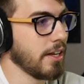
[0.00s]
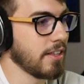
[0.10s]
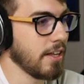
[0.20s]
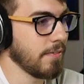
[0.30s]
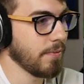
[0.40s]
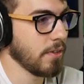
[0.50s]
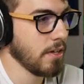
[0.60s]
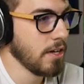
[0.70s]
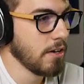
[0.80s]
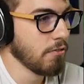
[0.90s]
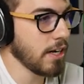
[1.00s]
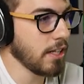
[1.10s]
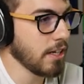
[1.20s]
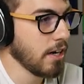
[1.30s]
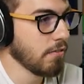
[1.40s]
I thought. Click,
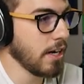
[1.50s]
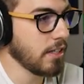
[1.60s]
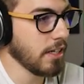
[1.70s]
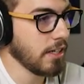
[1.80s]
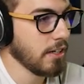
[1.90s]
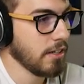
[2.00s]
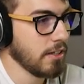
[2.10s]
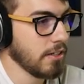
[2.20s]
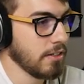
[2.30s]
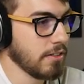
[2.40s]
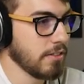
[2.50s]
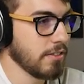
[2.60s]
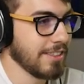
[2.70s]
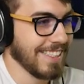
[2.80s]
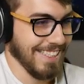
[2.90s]
click, Bomb click, has click. been planted.
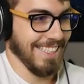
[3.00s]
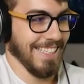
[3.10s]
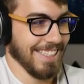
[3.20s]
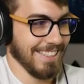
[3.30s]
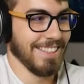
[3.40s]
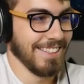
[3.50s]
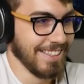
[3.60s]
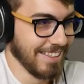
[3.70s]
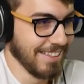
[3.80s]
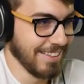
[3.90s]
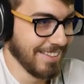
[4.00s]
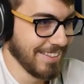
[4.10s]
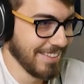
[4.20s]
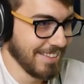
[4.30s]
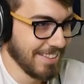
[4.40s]
Isn't this an
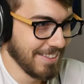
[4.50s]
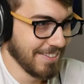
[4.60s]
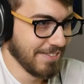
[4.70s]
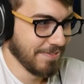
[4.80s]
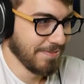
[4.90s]
EMP?